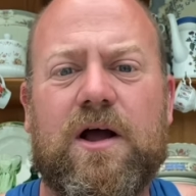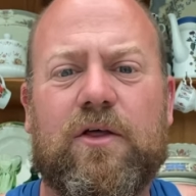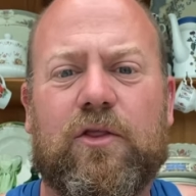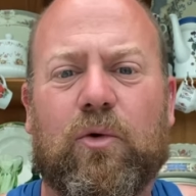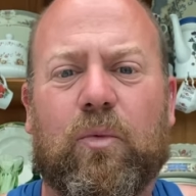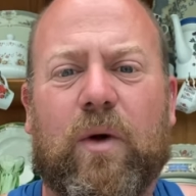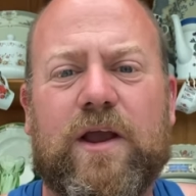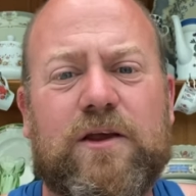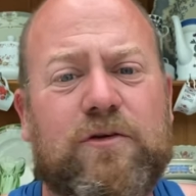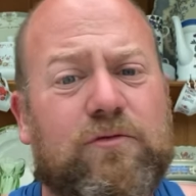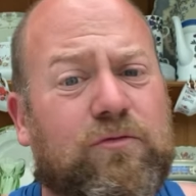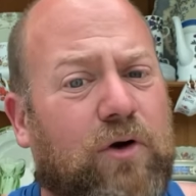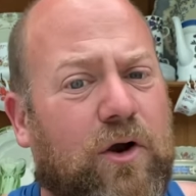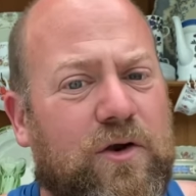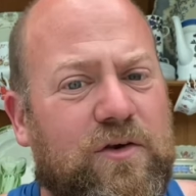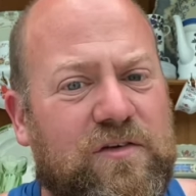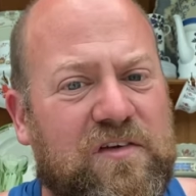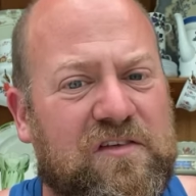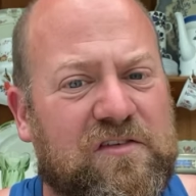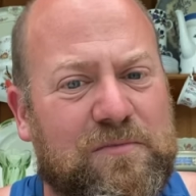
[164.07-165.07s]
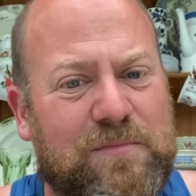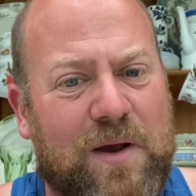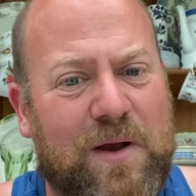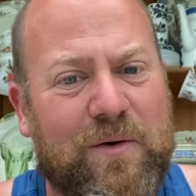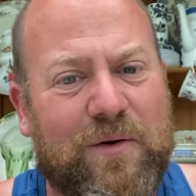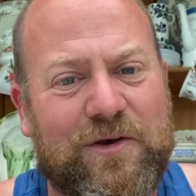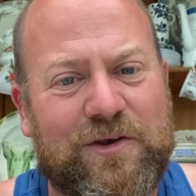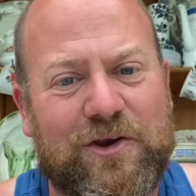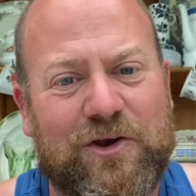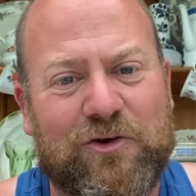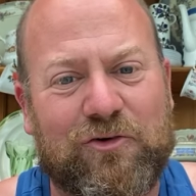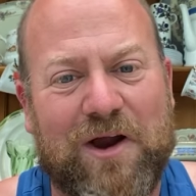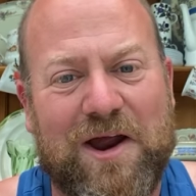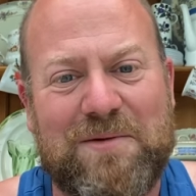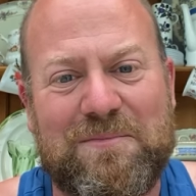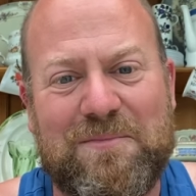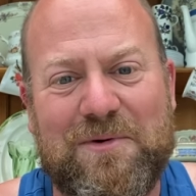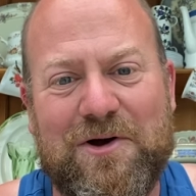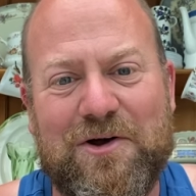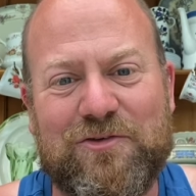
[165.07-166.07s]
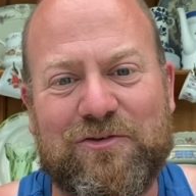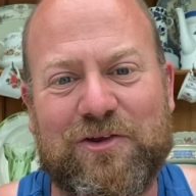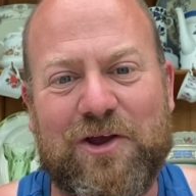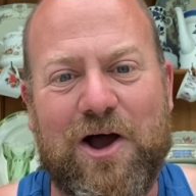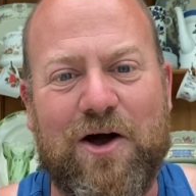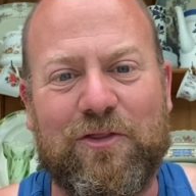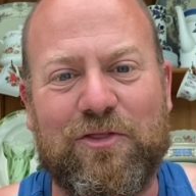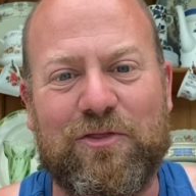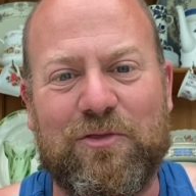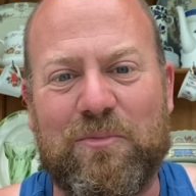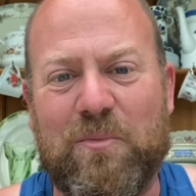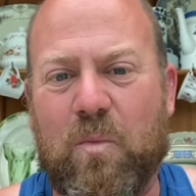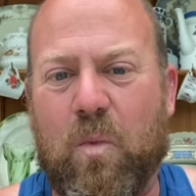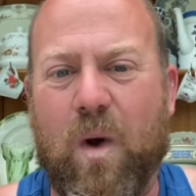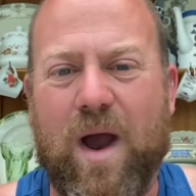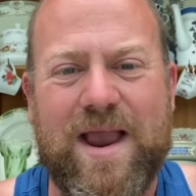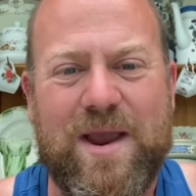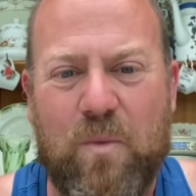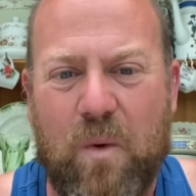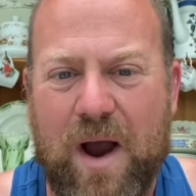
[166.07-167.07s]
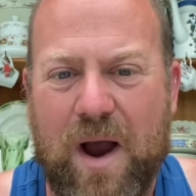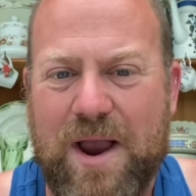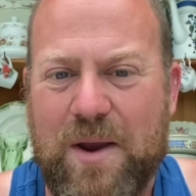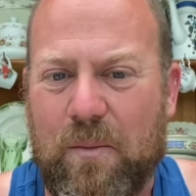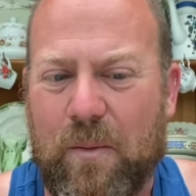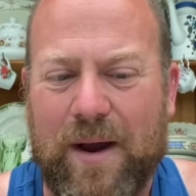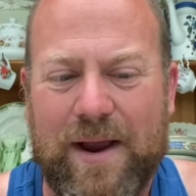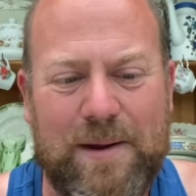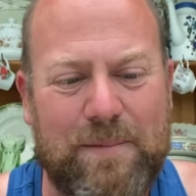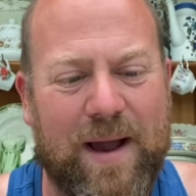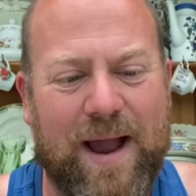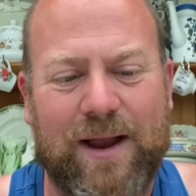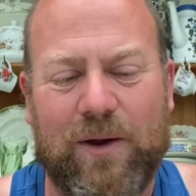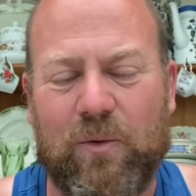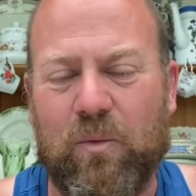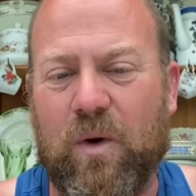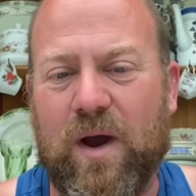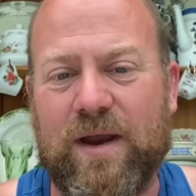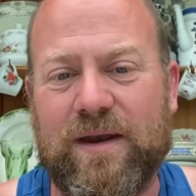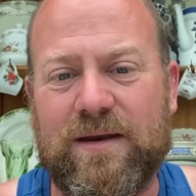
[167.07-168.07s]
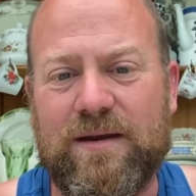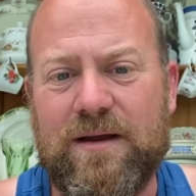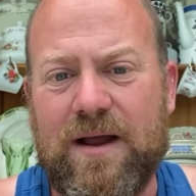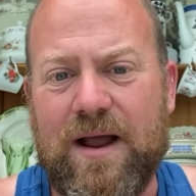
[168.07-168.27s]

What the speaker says: the way your roses smelt in your grandma's garden way, way, way back when.